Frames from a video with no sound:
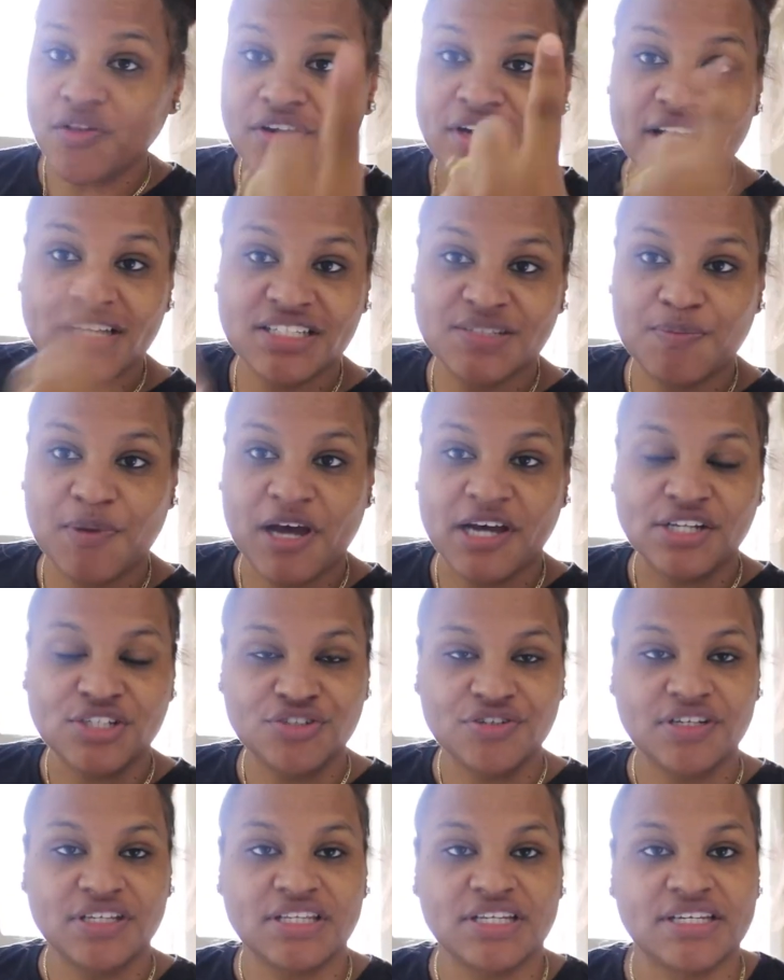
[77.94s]
they're not
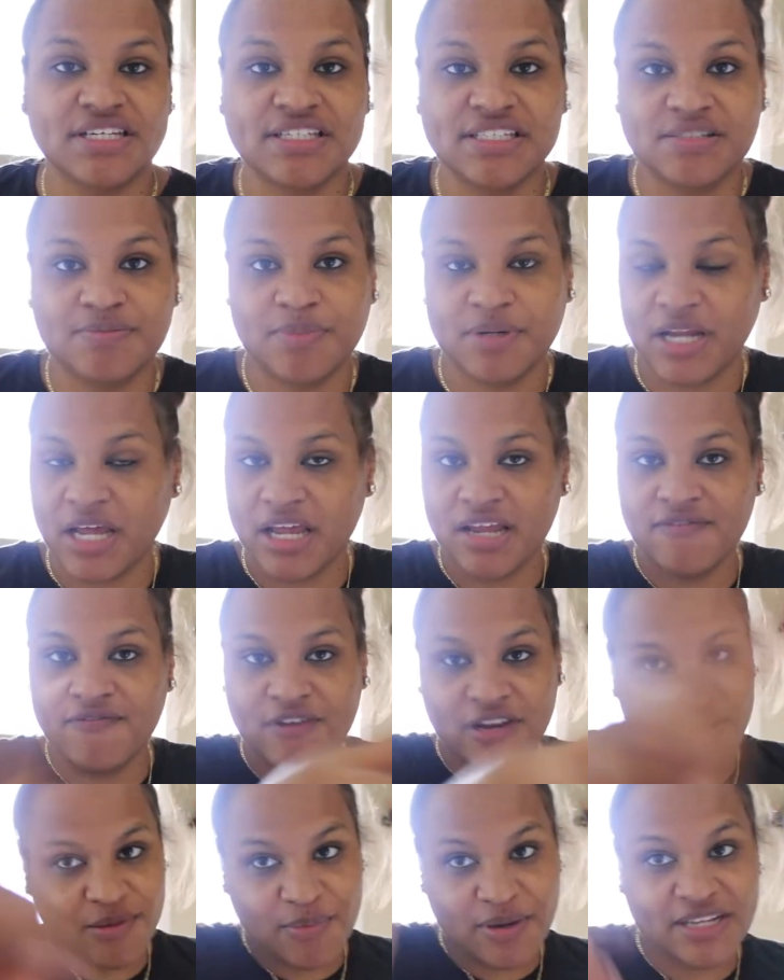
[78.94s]
sponsoring this, but
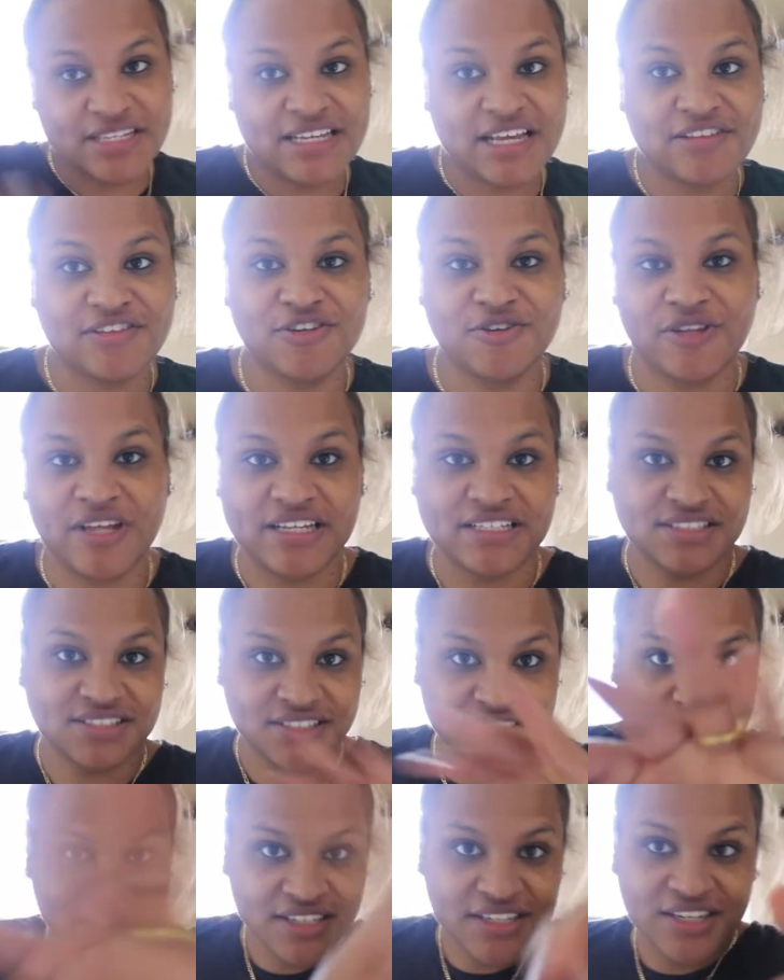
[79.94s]
if anybody's out there
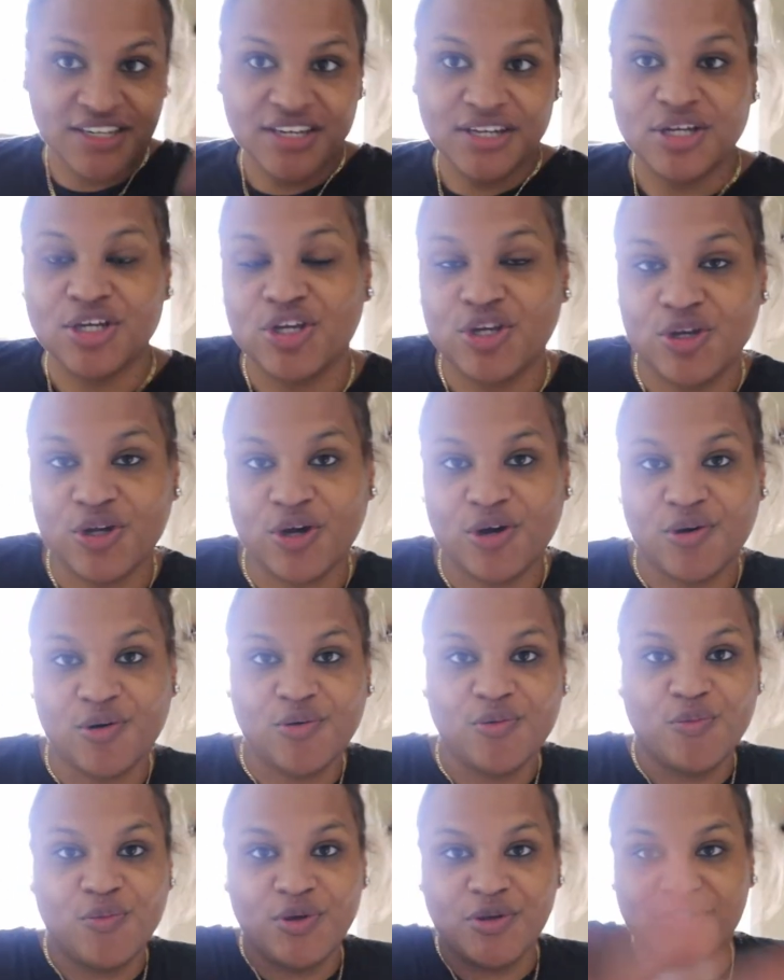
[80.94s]
that's, you
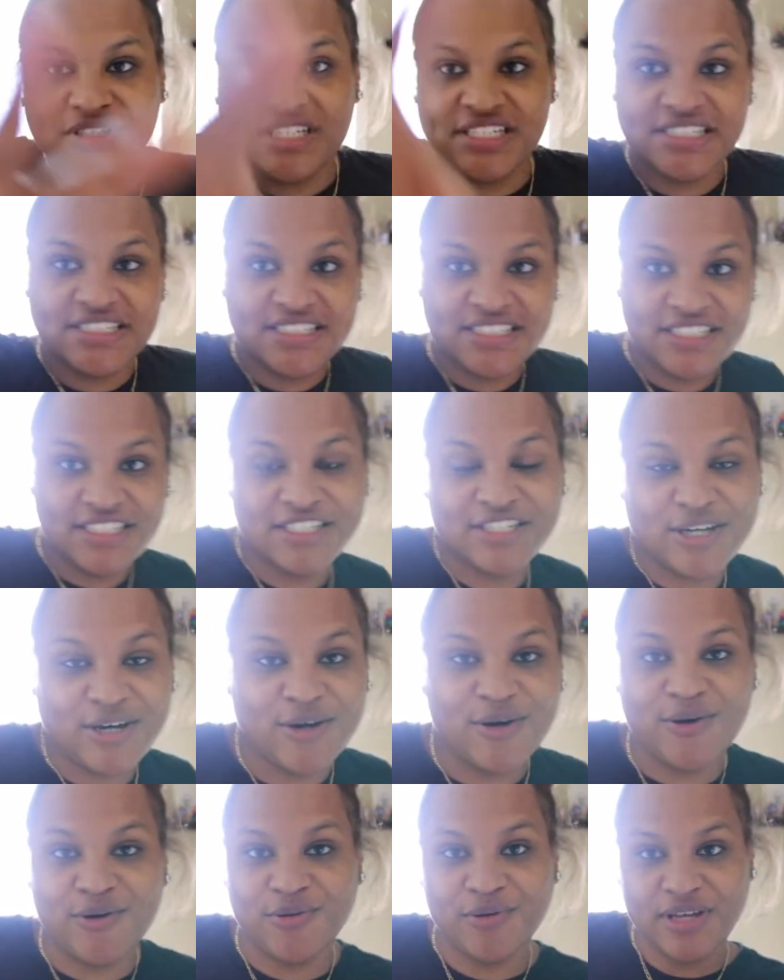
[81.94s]
know, Wilton
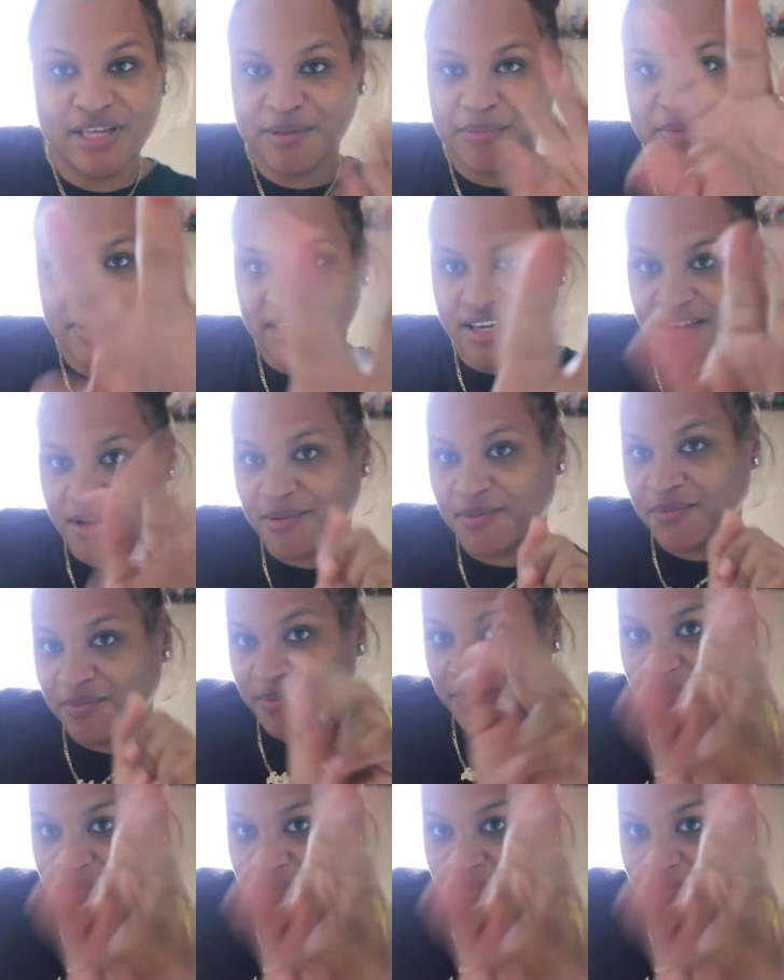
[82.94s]
CEO, hit me up.